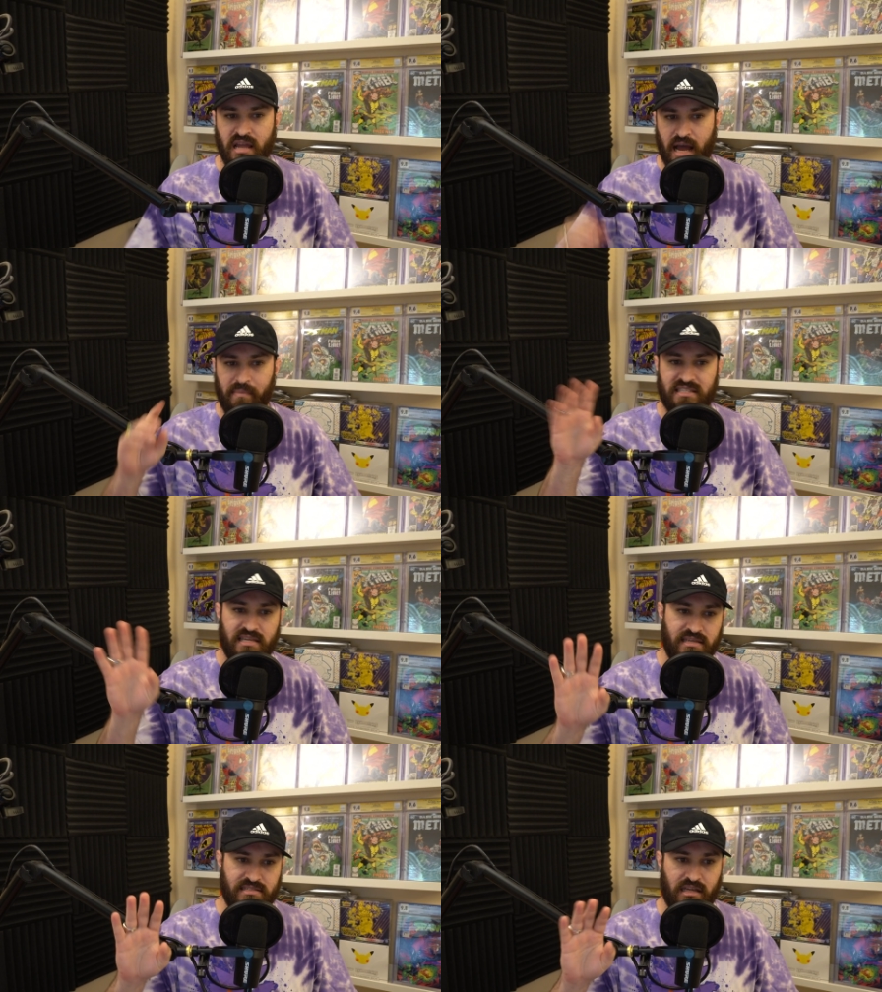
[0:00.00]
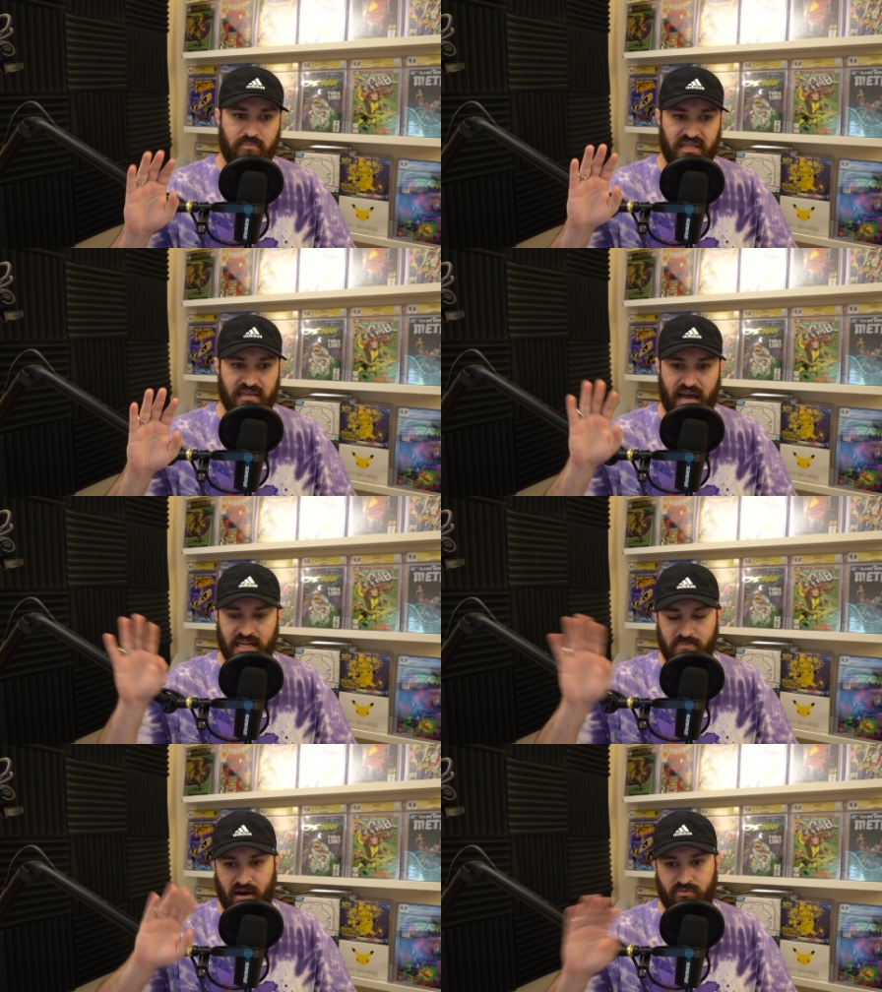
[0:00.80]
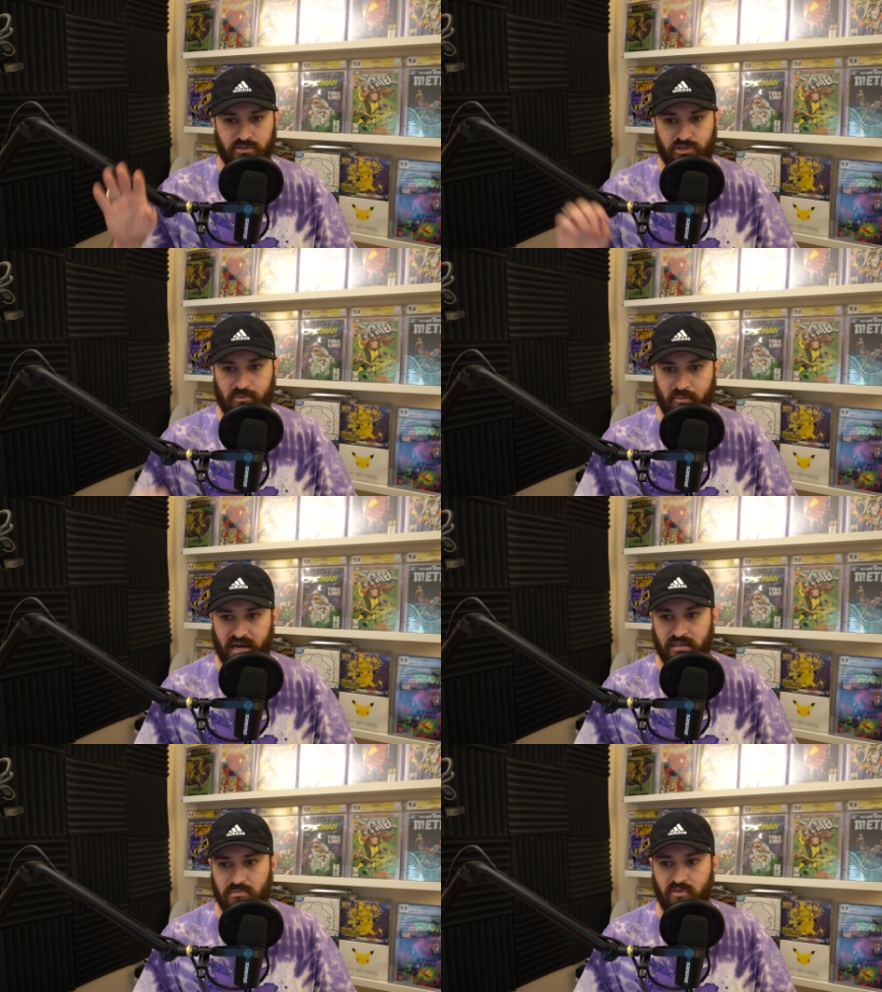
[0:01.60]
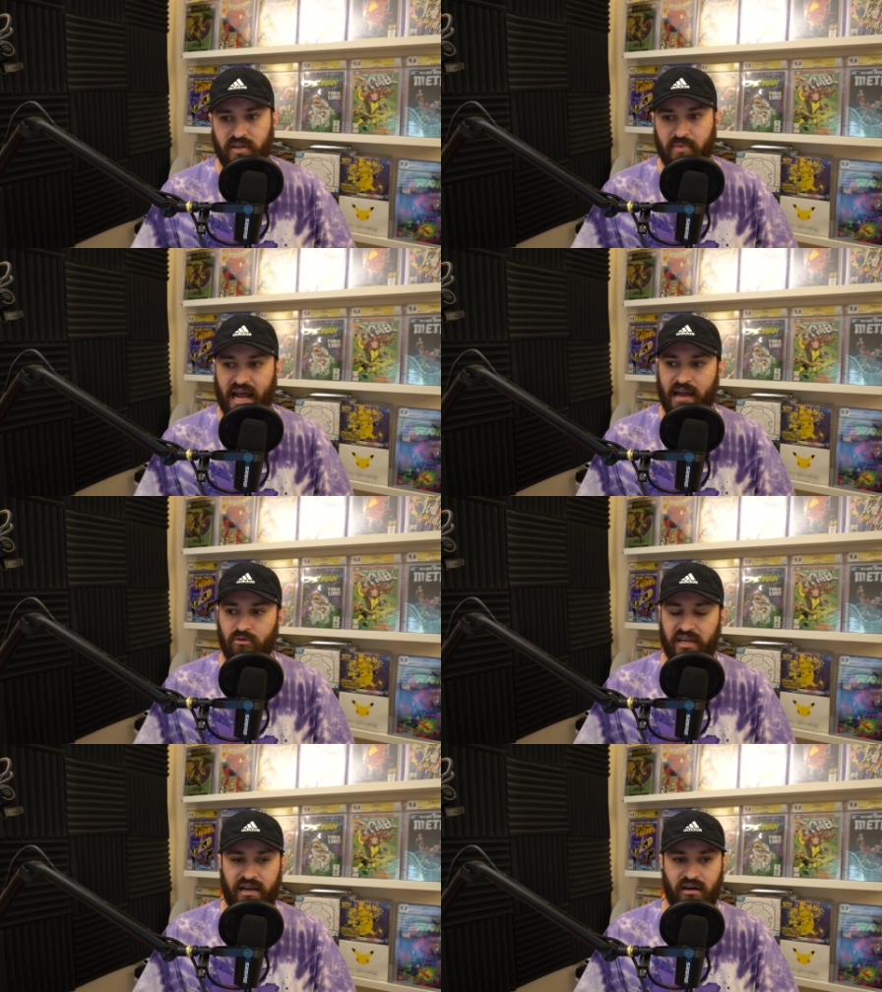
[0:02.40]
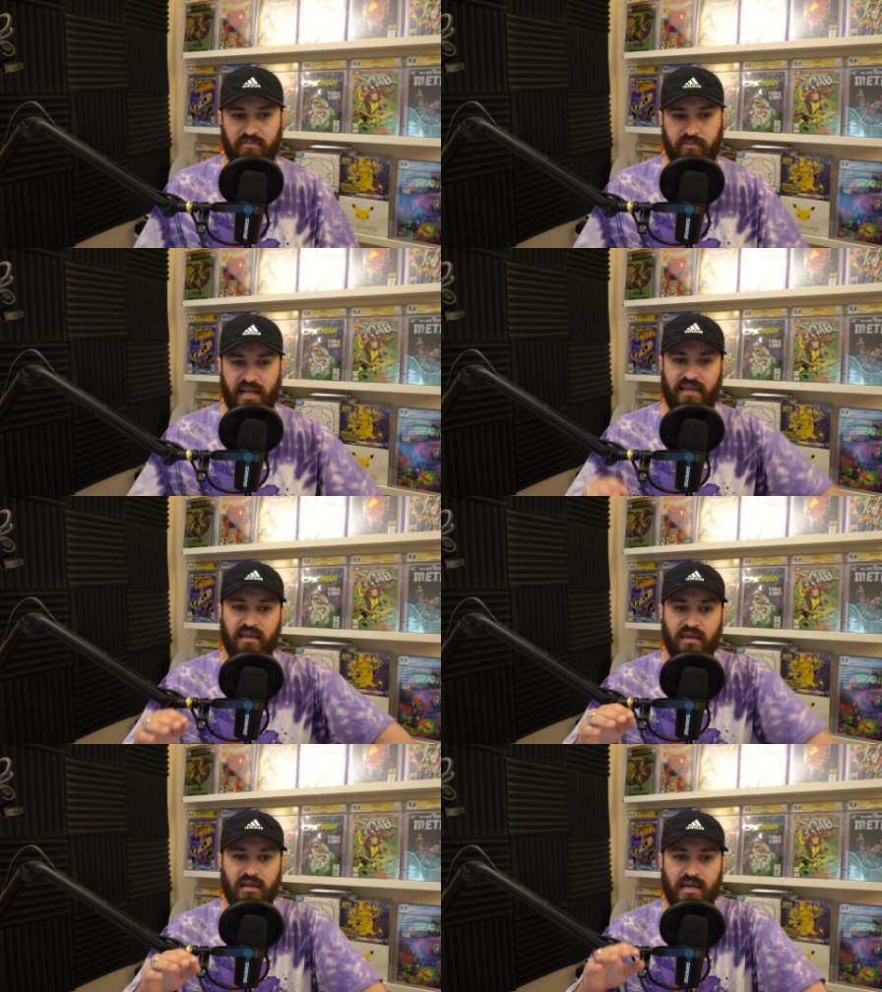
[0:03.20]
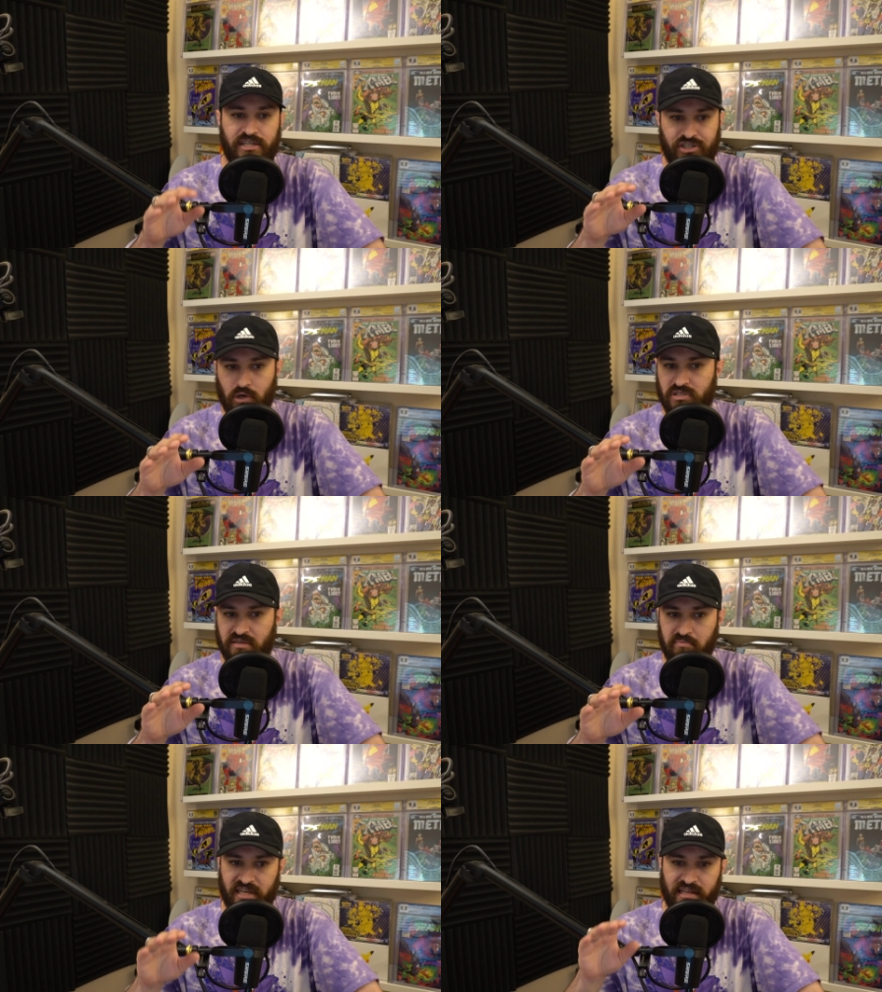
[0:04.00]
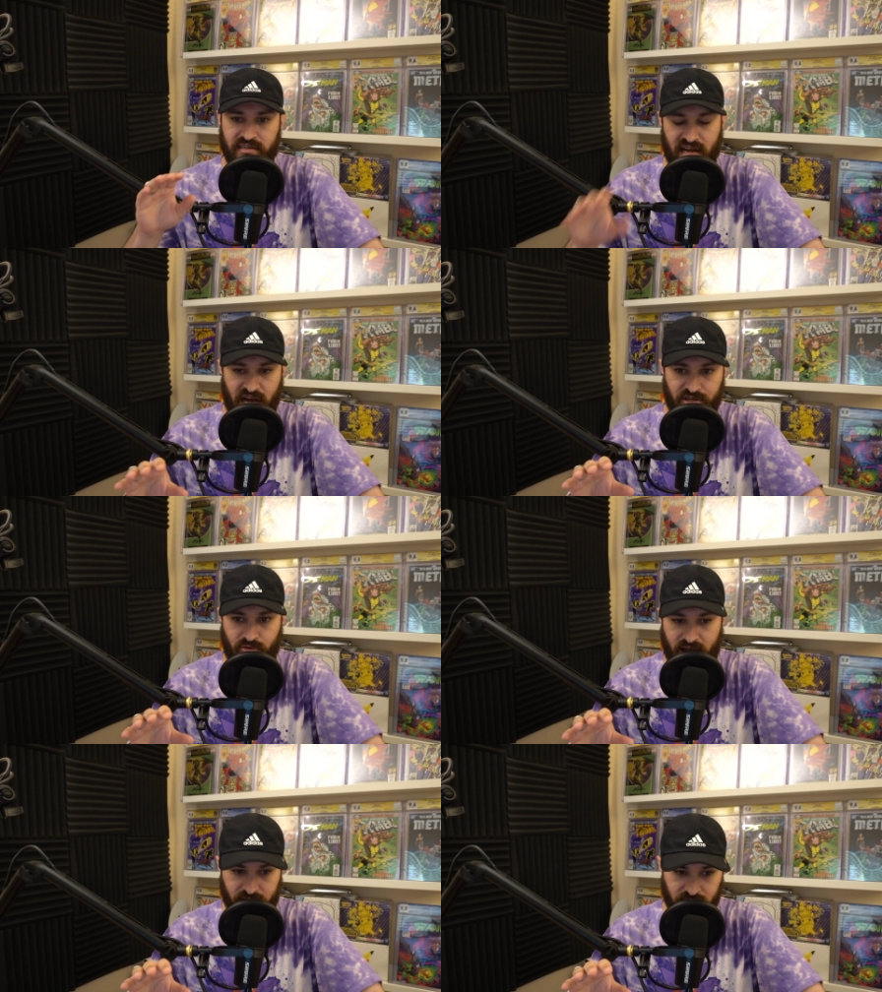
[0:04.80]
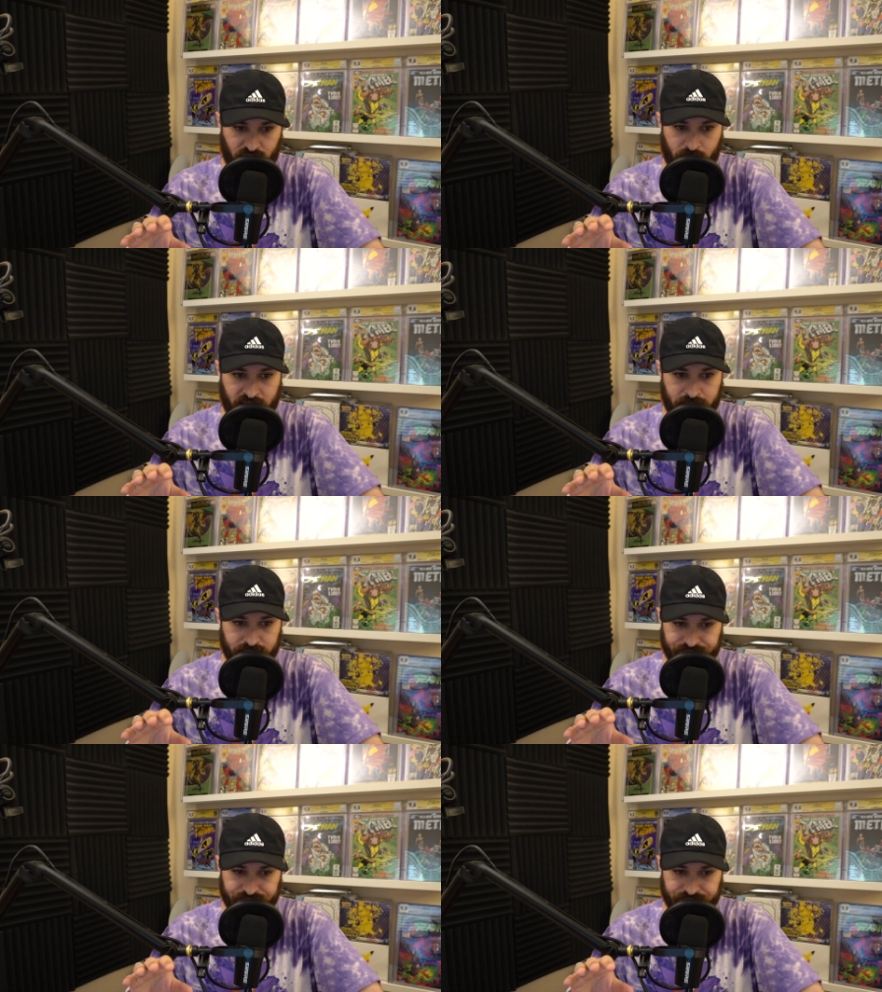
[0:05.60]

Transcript: I'm not saying he's going to be not as powerful as Superman in this movie, but I don't care if it shows him getting knocked around a little bit